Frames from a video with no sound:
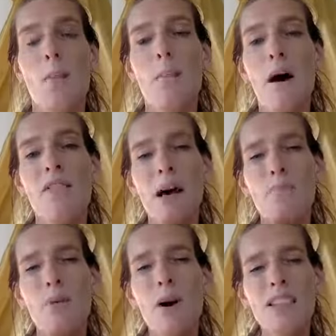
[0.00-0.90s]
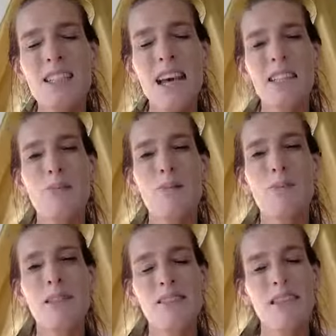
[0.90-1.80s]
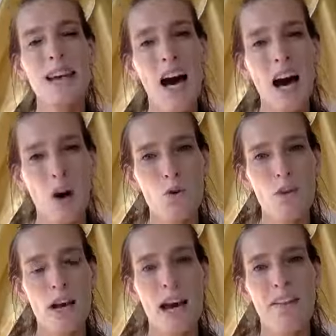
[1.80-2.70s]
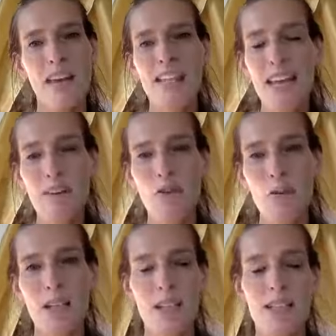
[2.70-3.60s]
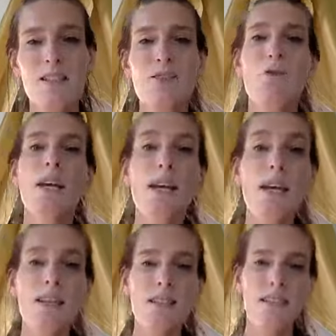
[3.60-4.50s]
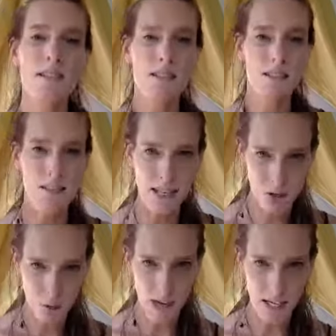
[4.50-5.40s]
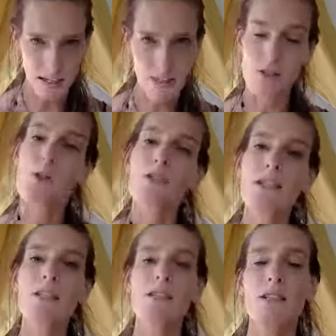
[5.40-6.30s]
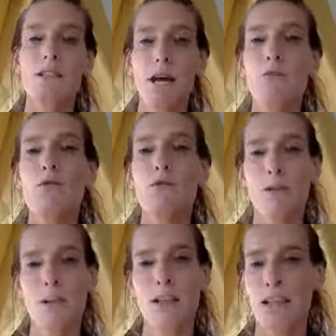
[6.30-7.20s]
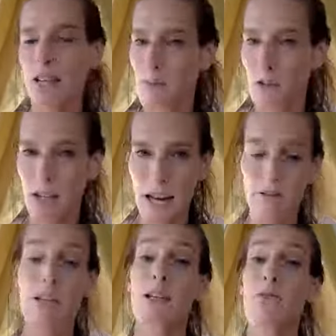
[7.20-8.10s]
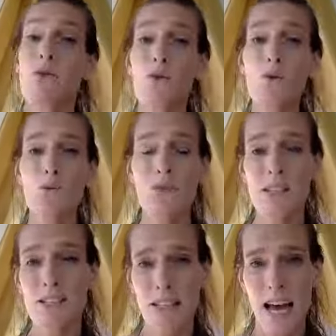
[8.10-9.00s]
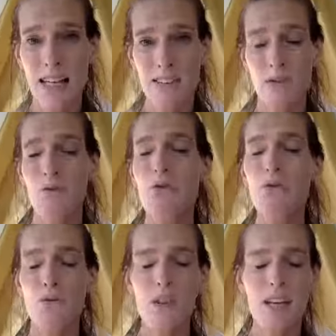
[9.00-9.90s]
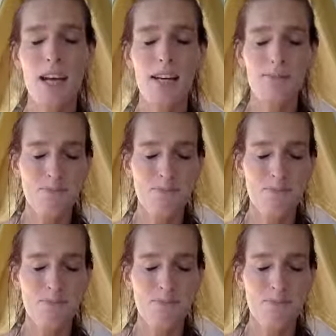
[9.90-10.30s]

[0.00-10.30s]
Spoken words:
But that part that has been missing out and they never went into is sexuality. So these are the type of women that came together. And if you fit that, if you feel like,